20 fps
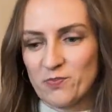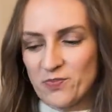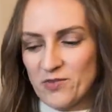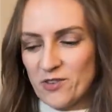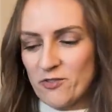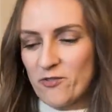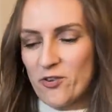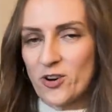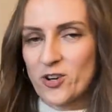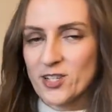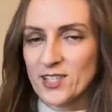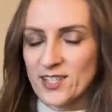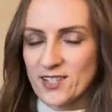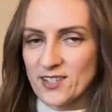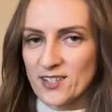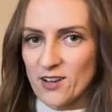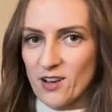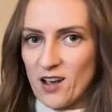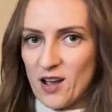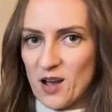The
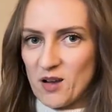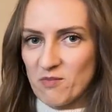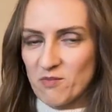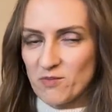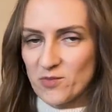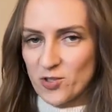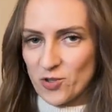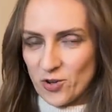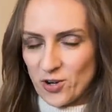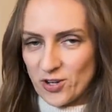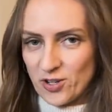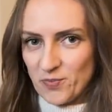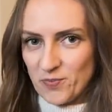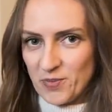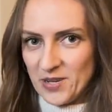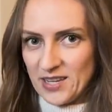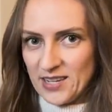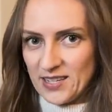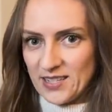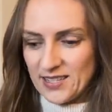first skirt
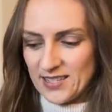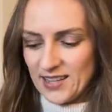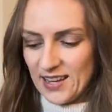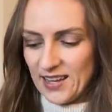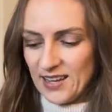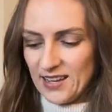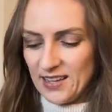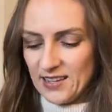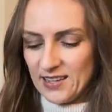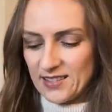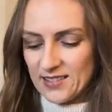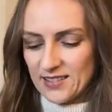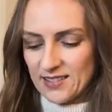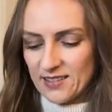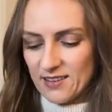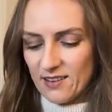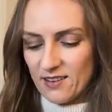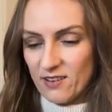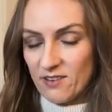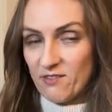piece is
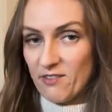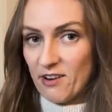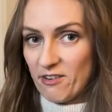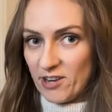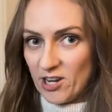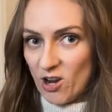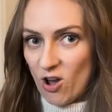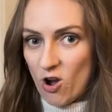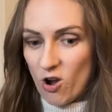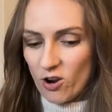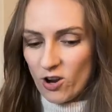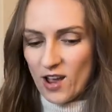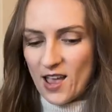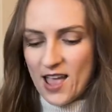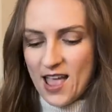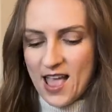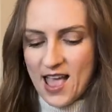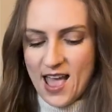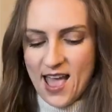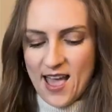very long,
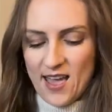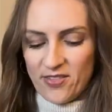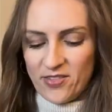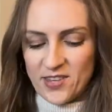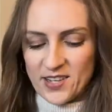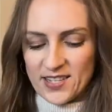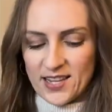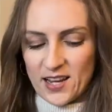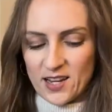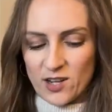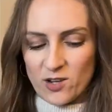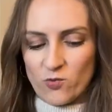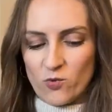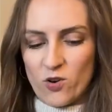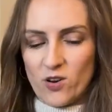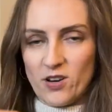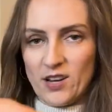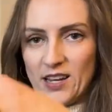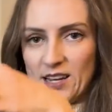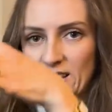and the second
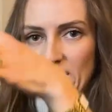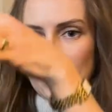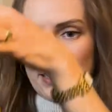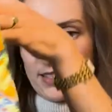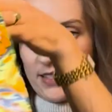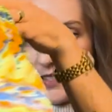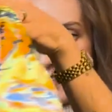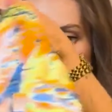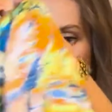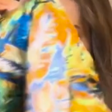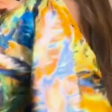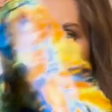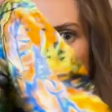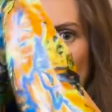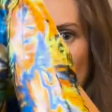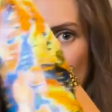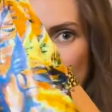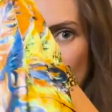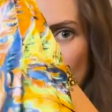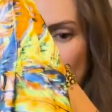one is
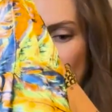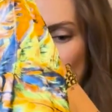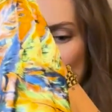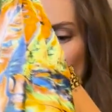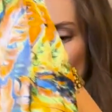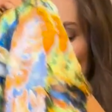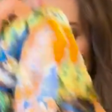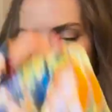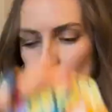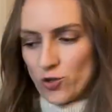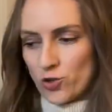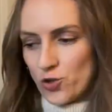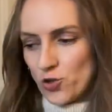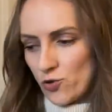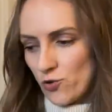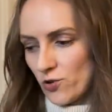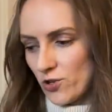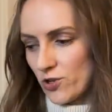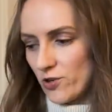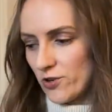much
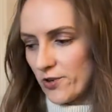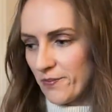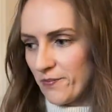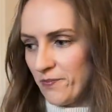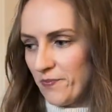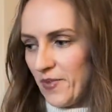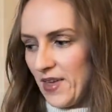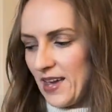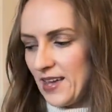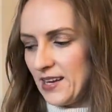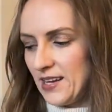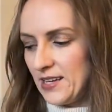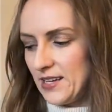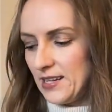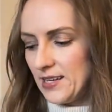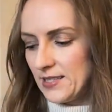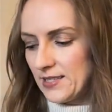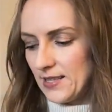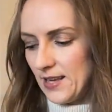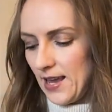shorter. And it
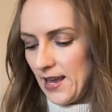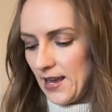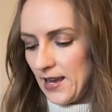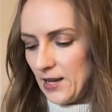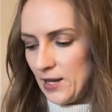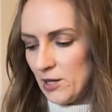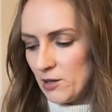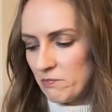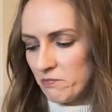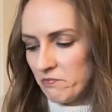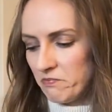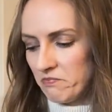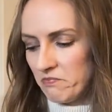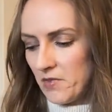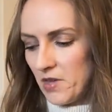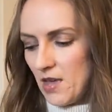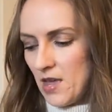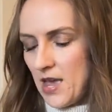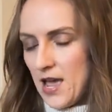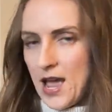is
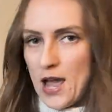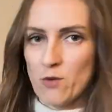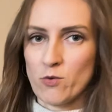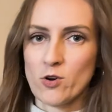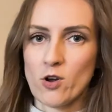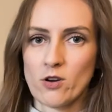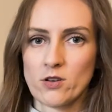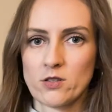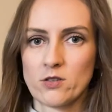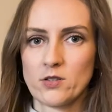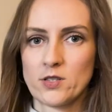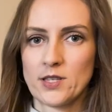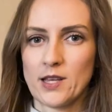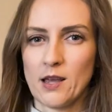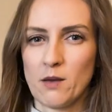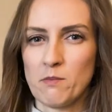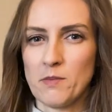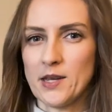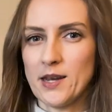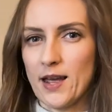I would also say
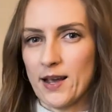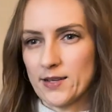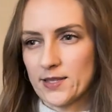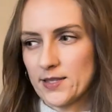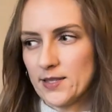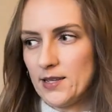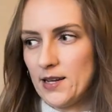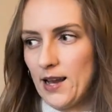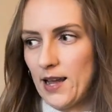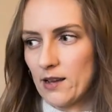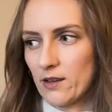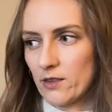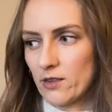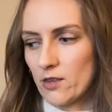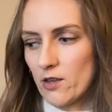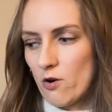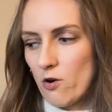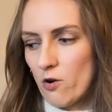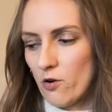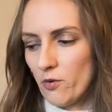mid-axi length
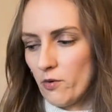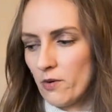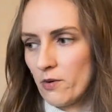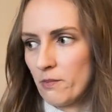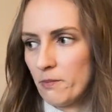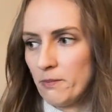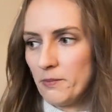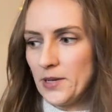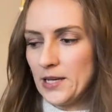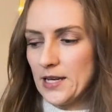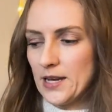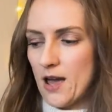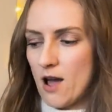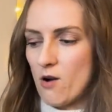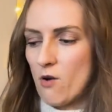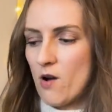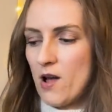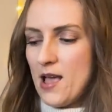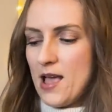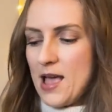on me now.